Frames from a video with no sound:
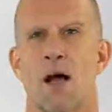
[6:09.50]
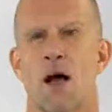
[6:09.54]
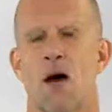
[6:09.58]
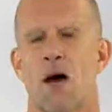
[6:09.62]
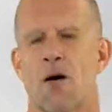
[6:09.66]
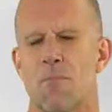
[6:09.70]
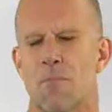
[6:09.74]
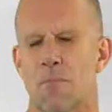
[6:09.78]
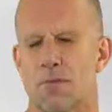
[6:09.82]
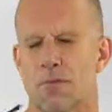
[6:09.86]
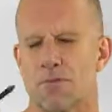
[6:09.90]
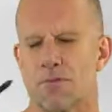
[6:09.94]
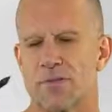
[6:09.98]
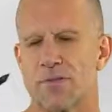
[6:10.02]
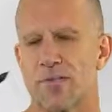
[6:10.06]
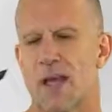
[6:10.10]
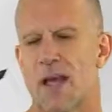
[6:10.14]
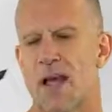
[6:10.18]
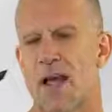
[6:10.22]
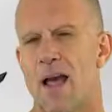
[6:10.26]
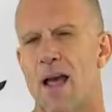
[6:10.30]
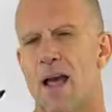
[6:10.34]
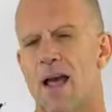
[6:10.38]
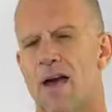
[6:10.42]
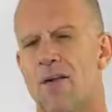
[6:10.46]
almost
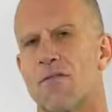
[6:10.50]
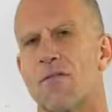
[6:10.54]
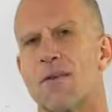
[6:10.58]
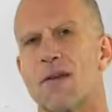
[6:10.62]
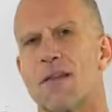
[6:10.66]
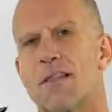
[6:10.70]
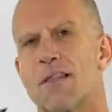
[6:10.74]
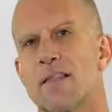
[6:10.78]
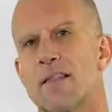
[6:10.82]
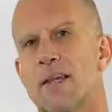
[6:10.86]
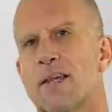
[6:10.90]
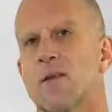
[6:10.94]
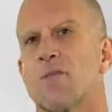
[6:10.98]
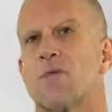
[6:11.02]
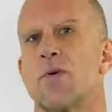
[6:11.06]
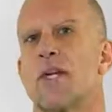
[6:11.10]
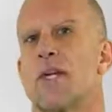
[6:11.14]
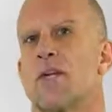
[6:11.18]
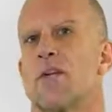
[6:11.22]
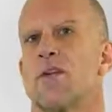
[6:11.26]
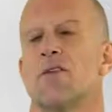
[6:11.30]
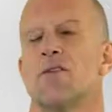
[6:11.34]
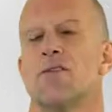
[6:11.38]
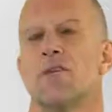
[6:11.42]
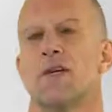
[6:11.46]
everything we
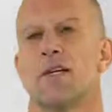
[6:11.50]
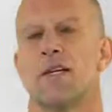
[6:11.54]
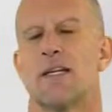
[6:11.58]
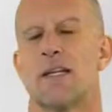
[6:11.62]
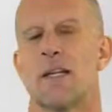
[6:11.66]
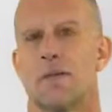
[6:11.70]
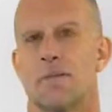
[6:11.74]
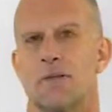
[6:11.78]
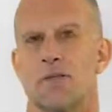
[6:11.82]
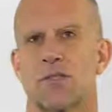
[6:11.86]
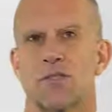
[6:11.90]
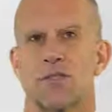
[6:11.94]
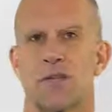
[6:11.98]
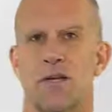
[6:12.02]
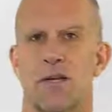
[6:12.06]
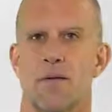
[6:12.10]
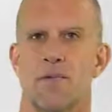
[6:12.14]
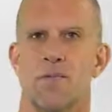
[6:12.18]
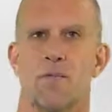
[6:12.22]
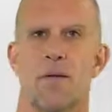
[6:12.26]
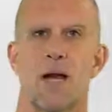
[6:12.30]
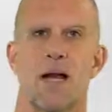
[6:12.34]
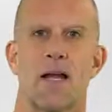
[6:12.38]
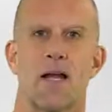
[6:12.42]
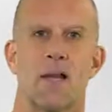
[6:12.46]
do in chemistry
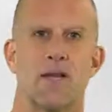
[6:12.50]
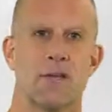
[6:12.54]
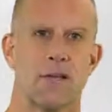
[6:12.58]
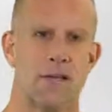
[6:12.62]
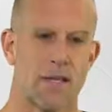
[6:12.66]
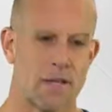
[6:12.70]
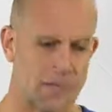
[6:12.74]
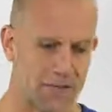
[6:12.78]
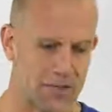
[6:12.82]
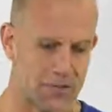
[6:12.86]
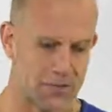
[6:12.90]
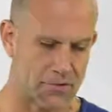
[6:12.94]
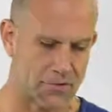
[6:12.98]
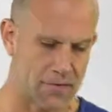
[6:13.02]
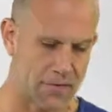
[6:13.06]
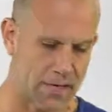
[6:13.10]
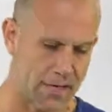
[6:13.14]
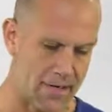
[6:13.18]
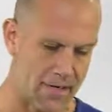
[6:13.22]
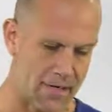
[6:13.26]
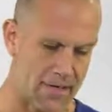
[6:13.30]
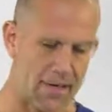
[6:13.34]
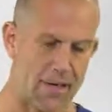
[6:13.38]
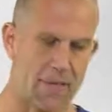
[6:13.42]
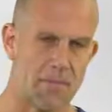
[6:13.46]
and
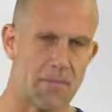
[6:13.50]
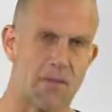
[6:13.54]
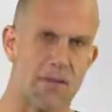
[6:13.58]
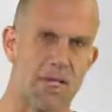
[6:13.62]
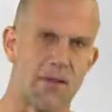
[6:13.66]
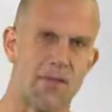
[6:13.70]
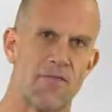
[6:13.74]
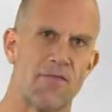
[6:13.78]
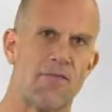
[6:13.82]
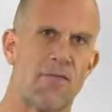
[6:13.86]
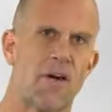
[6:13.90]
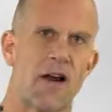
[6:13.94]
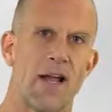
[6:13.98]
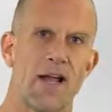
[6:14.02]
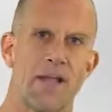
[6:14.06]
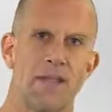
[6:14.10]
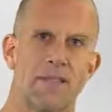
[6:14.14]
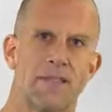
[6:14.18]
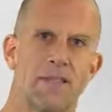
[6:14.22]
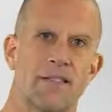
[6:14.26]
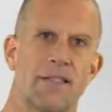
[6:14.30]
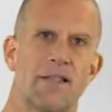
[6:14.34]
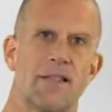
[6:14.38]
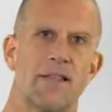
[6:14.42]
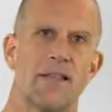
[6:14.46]
biochemistry can be
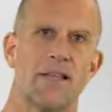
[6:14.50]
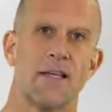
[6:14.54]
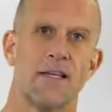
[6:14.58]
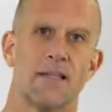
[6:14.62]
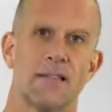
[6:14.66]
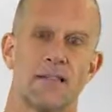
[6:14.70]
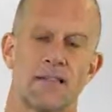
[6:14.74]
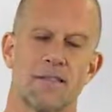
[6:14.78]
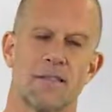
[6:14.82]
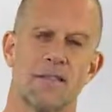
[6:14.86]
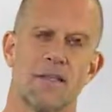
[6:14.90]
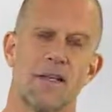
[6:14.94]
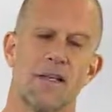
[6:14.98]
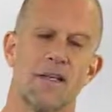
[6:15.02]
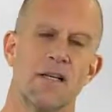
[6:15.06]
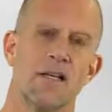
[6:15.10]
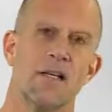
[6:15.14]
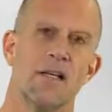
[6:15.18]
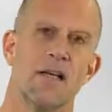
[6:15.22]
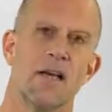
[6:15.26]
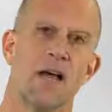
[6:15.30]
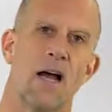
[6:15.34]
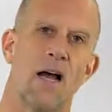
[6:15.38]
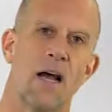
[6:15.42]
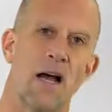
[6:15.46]
phrased in this
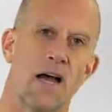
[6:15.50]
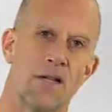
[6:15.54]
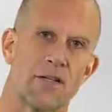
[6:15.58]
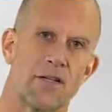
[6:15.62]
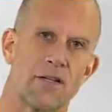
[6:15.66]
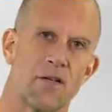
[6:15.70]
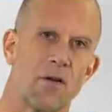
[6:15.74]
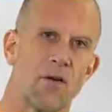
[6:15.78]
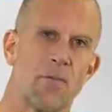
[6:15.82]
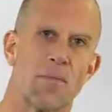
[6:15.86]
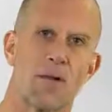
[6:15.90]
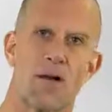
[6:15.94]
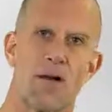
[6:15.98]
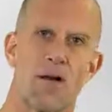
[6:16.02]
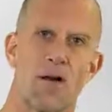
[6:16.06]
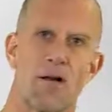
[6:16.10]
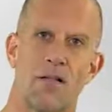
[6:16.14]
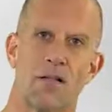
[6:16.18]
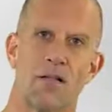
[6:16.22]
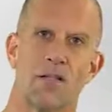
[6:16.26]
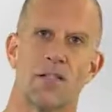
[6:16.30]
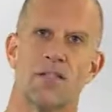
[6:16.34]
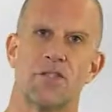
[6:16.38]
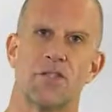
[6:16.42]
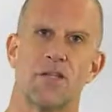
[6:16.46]
uh,
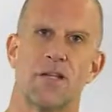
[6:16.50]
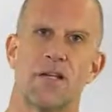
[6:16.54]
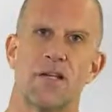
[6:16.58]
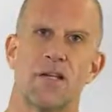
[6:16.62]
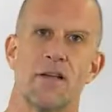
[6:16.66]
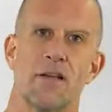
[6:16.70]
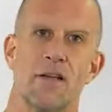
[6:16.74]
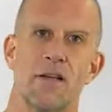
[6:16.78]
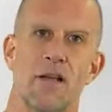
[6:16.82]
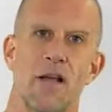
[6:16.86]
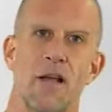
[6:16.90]
terminology.